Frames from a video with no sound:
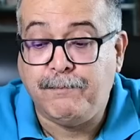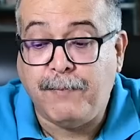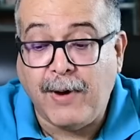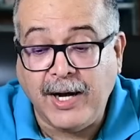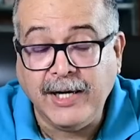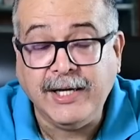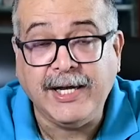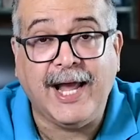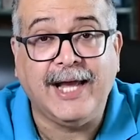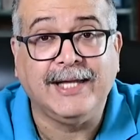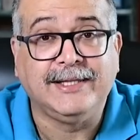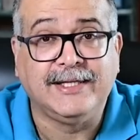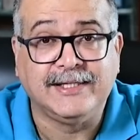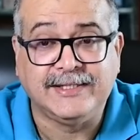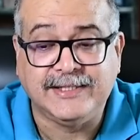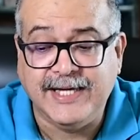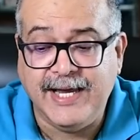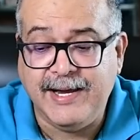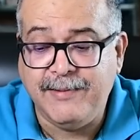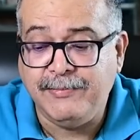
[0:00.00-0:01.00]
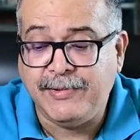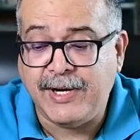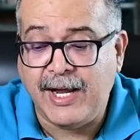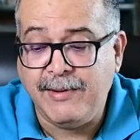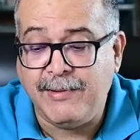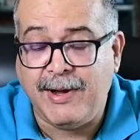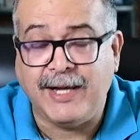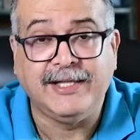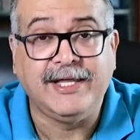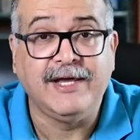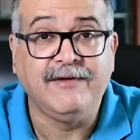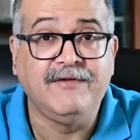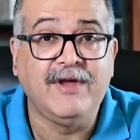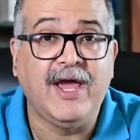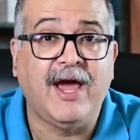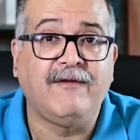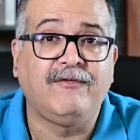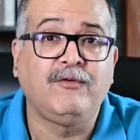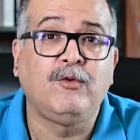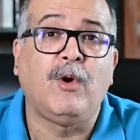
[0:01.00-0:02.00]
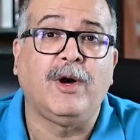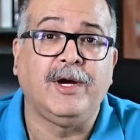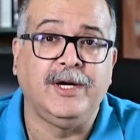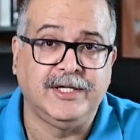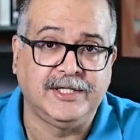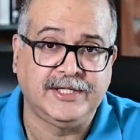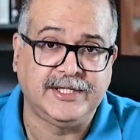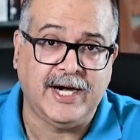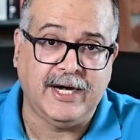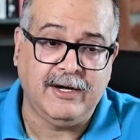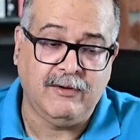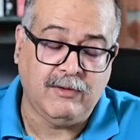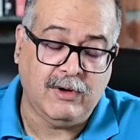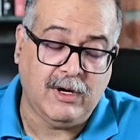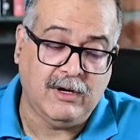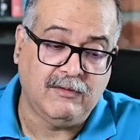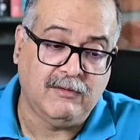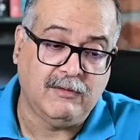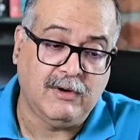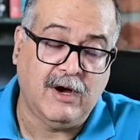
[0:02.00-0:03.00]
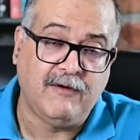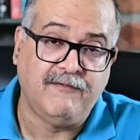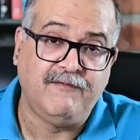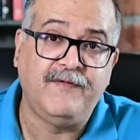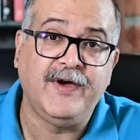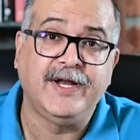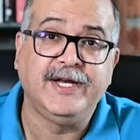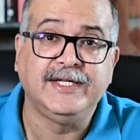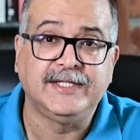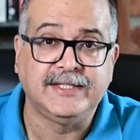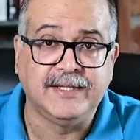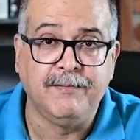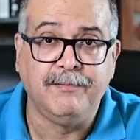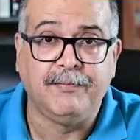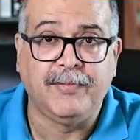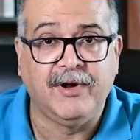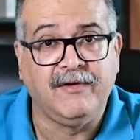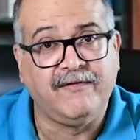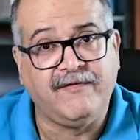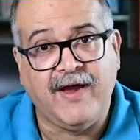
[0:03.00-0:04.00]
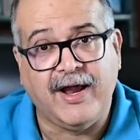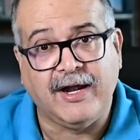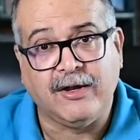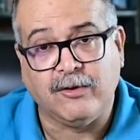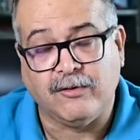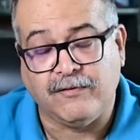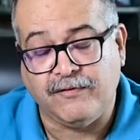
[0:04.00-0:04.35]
But at the same time, I think we have to understand a very simple fact